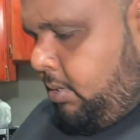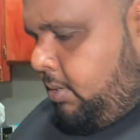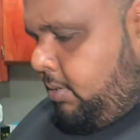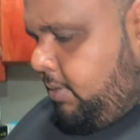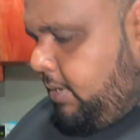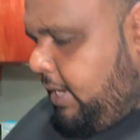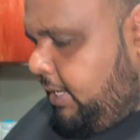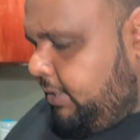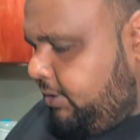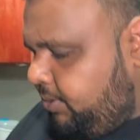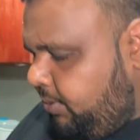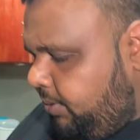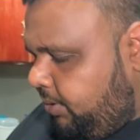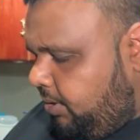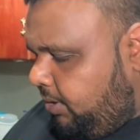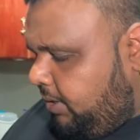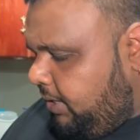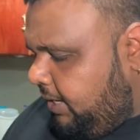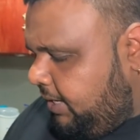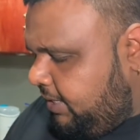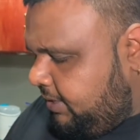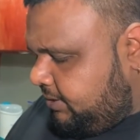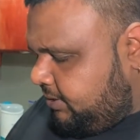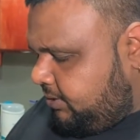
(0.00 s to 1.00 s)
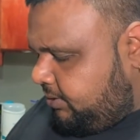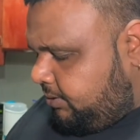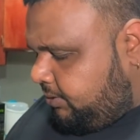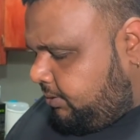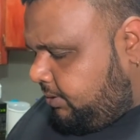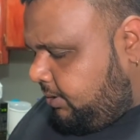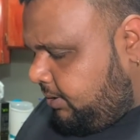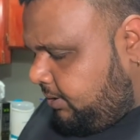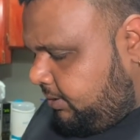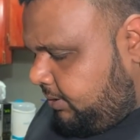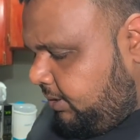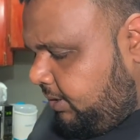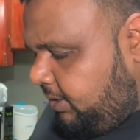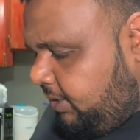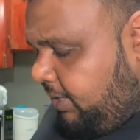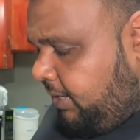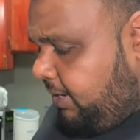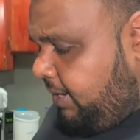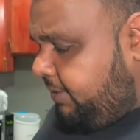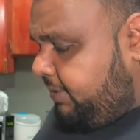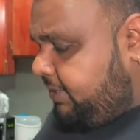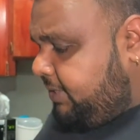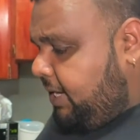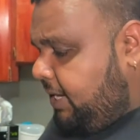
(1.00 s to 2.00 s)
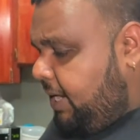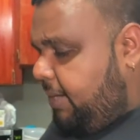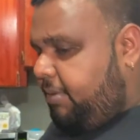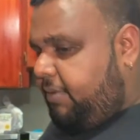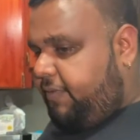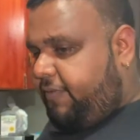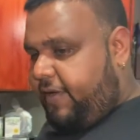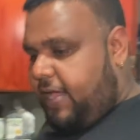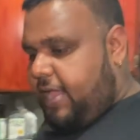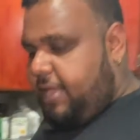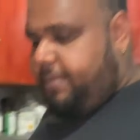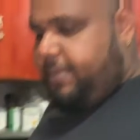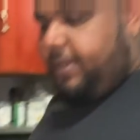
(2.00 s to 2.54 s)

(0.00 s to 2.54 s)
Right, so you're going to let us turn it, say, about five